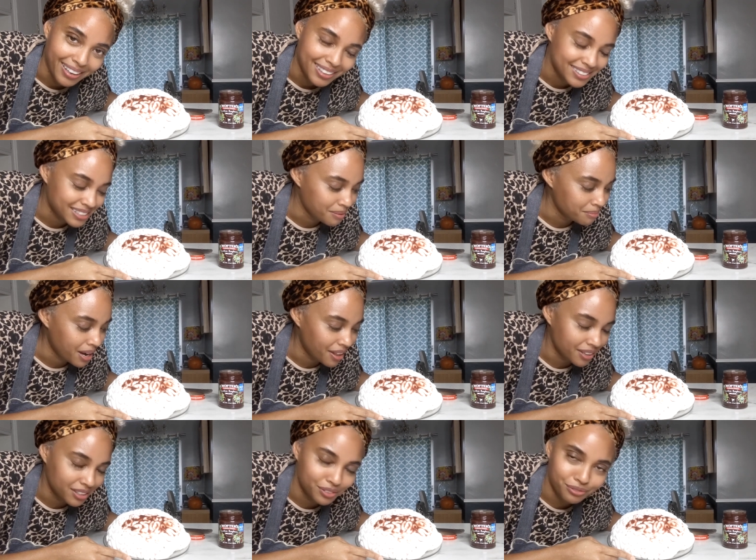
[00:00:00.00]
some
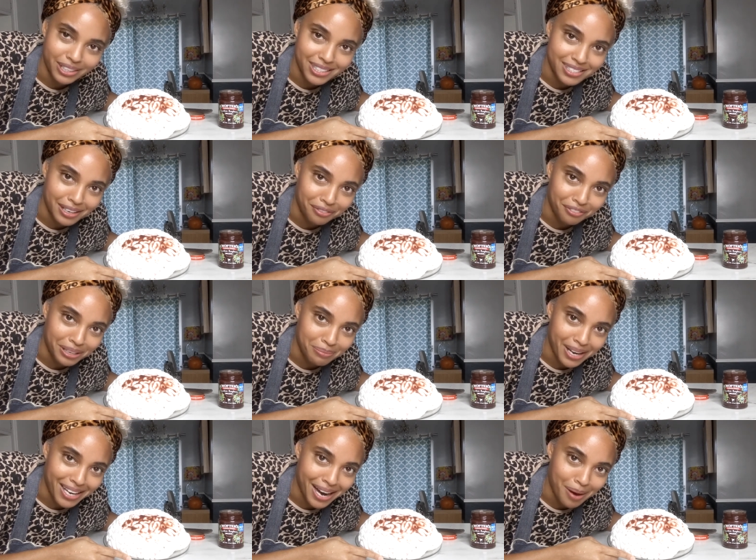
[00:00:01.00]
other red stuff in
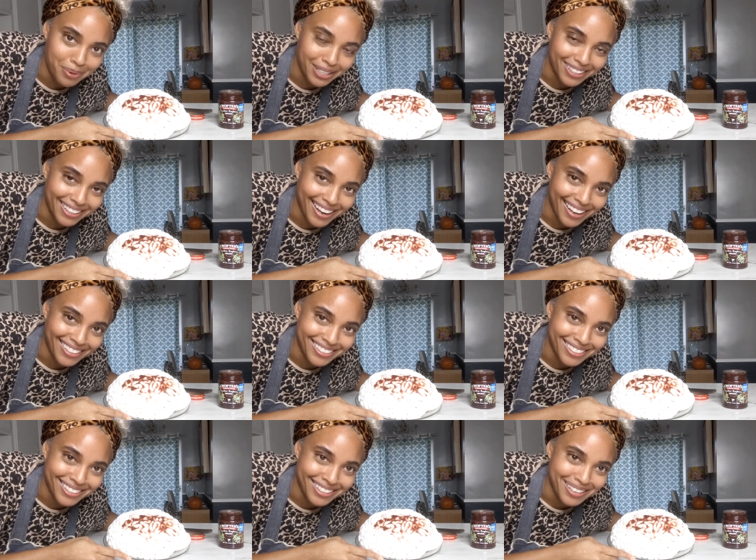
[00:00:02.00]
my cupboard and
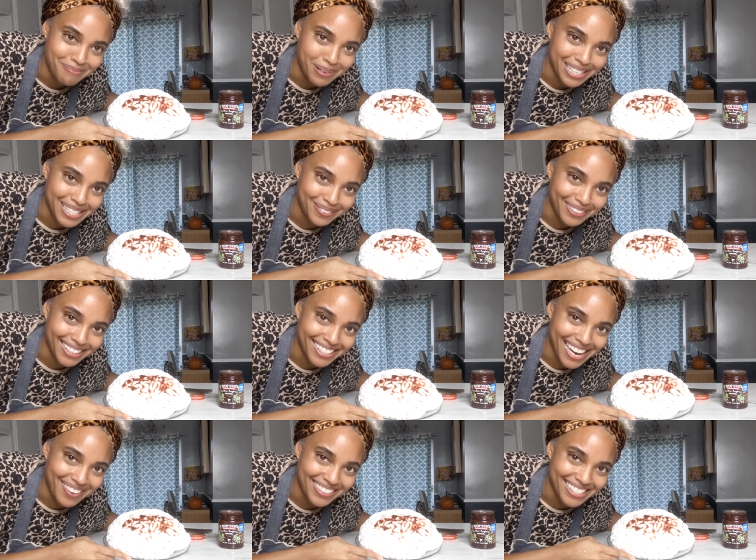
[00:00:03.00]
mix it with the
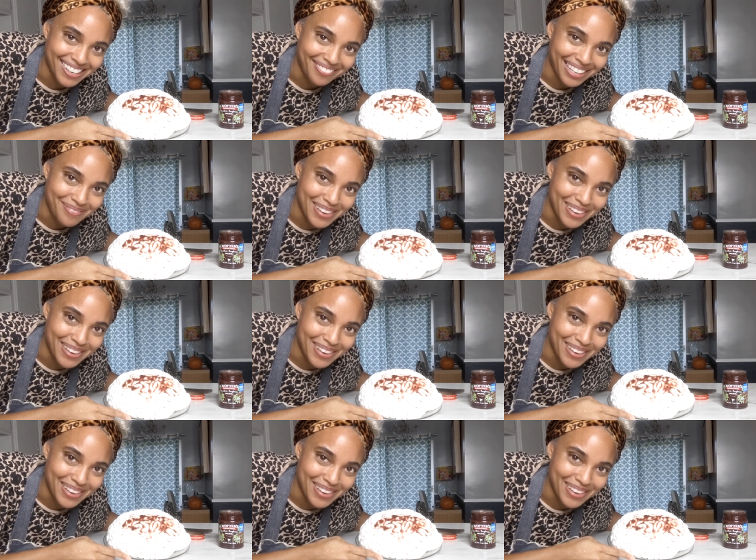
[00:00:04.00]
jam and see if that